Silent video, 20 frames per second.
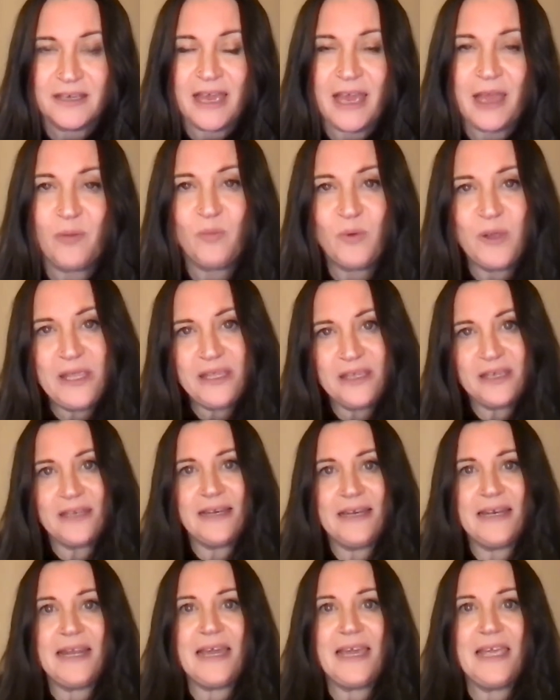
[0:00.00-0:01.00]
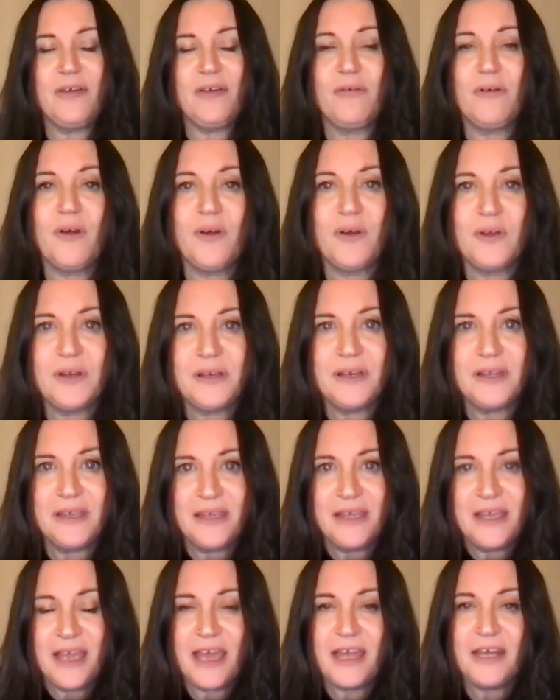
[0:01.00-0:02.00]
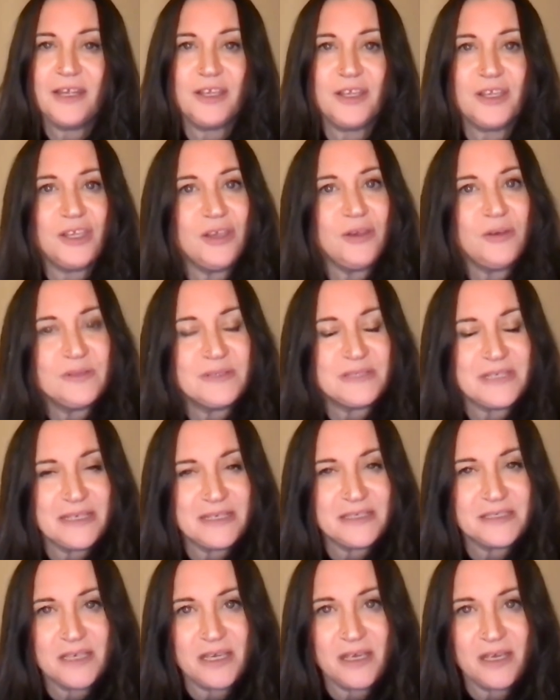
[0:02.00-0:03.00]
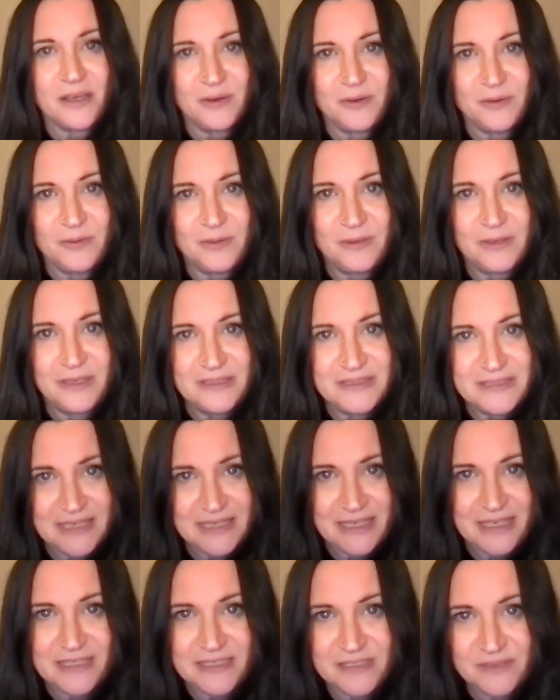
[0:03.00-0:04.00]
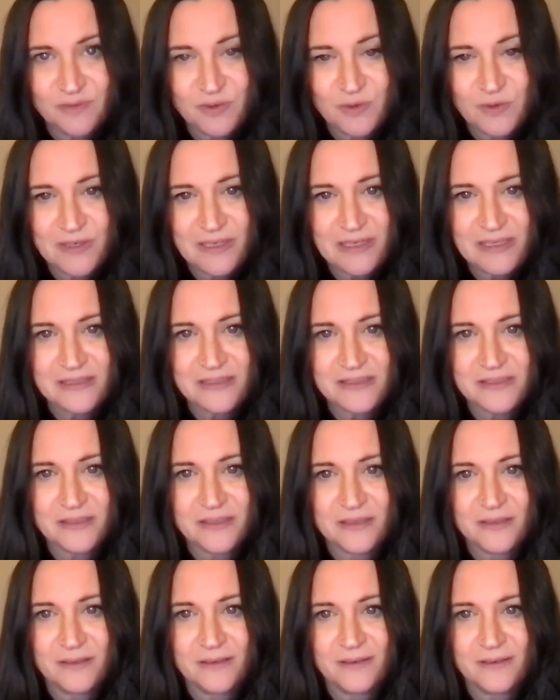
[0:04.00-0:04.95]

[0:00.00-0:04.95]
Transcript: And we can layer on an accusing tone to his voice.